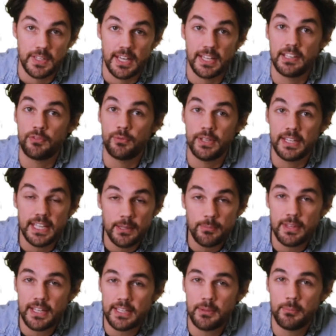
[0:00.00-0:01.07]
And if we keep
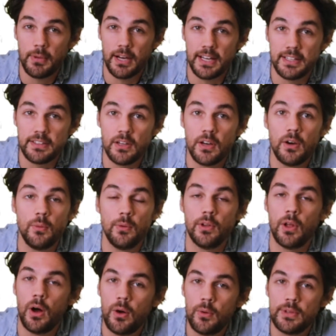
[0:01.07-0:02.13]
that in mind, we'll
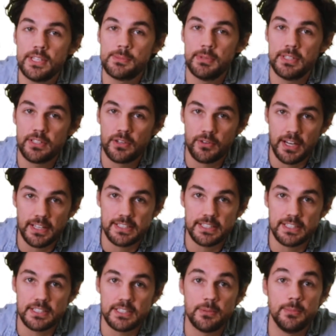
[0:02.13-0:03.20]
always be
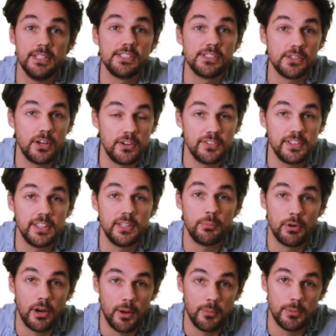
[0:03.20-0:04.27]
directed to be solving the
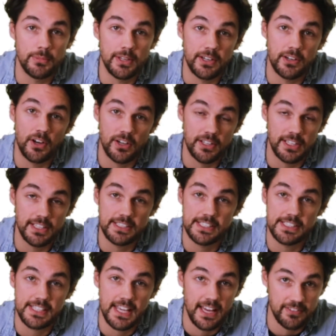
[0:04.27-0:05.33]
problem that our audience
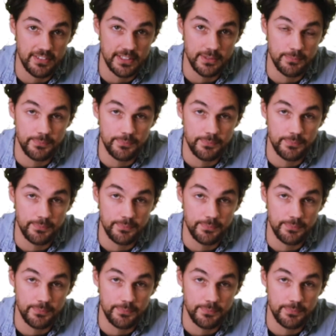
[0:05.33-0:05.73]
is having.